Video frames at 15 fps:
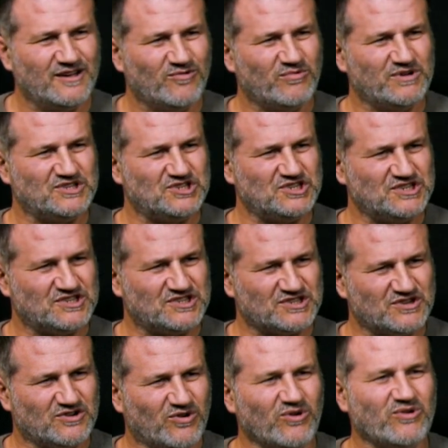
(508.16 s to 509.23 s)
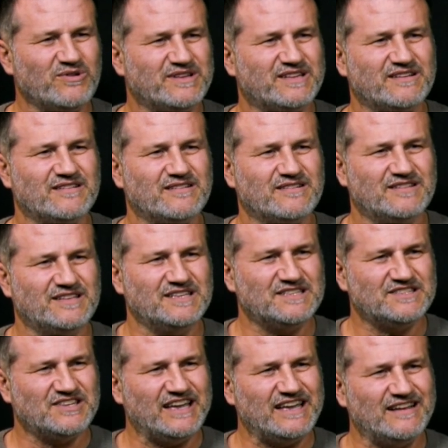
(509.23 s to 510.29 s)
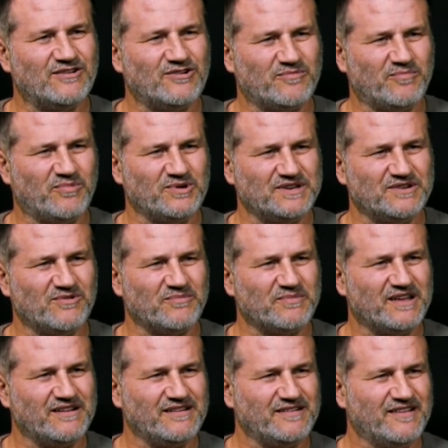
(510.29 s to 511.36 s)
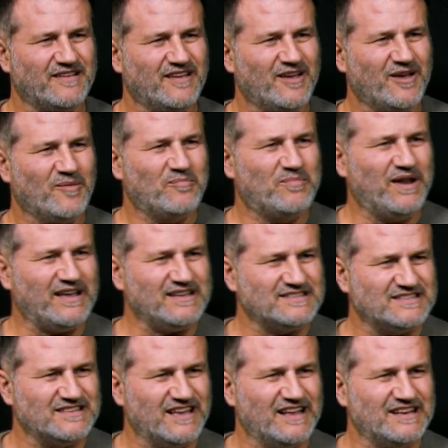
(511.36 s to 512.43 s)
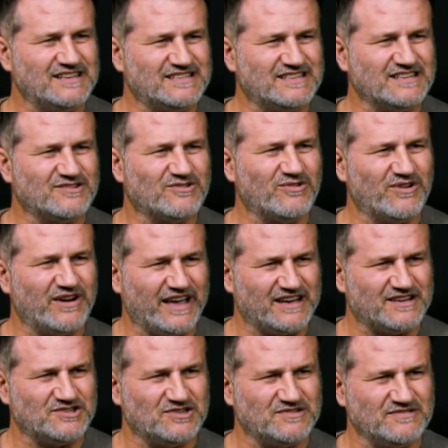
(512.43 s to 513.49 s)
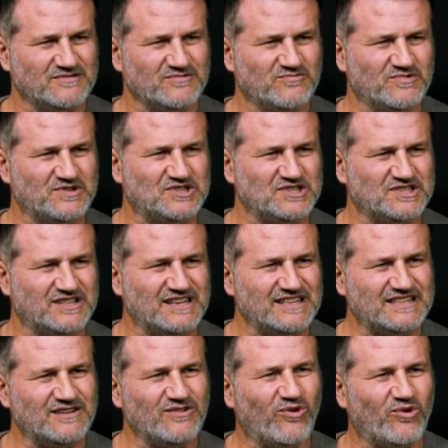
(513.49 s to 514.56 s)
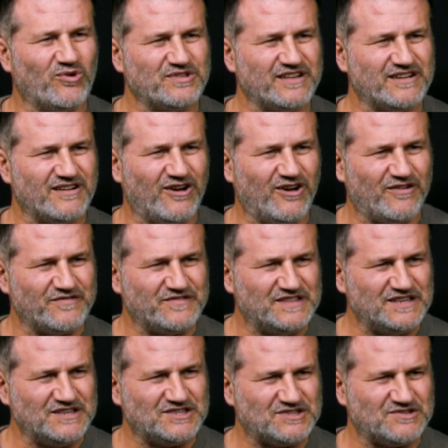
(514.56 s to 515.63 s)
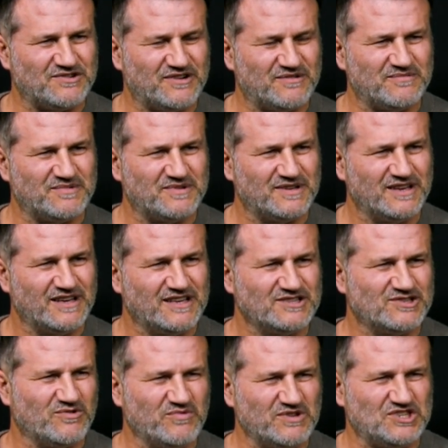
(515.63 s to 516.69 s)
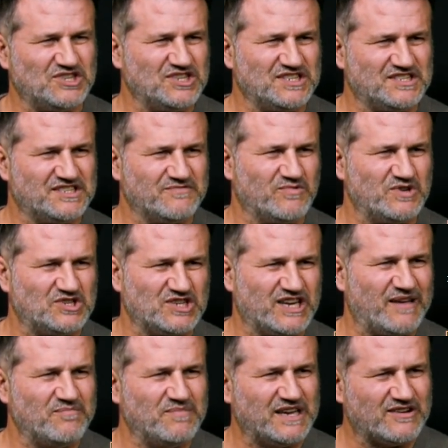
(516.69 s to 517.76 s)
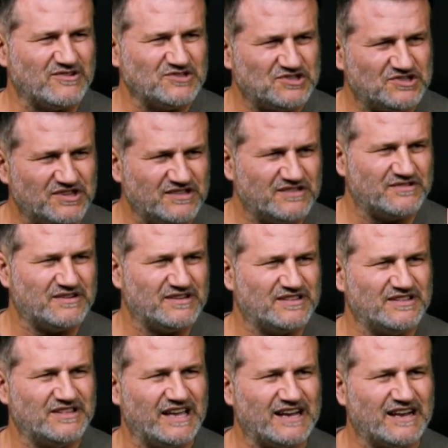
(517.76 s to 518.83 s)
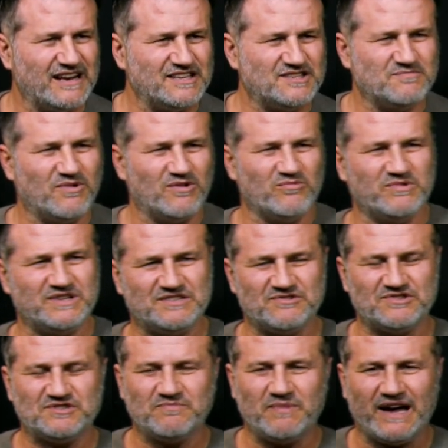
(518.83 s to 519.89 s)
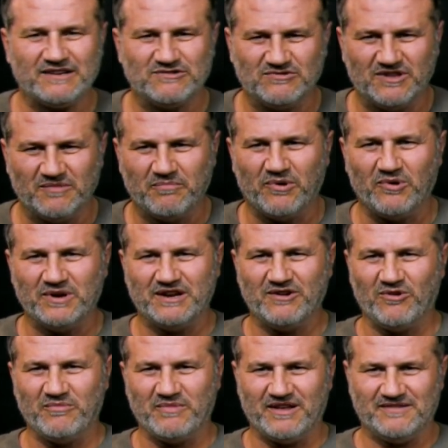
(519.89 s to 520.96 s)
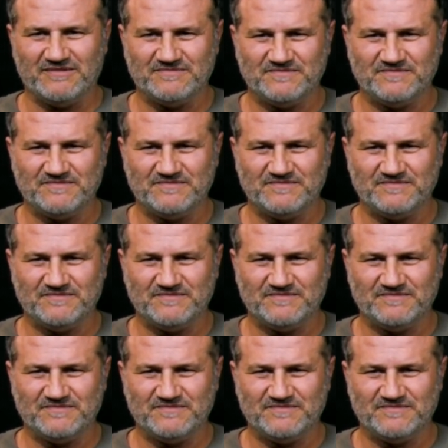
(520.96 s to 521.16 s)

which is called the Taylor polynomial, plus a little correction, which is little order of this term. So which can be considered negligible with respect to the polynomial.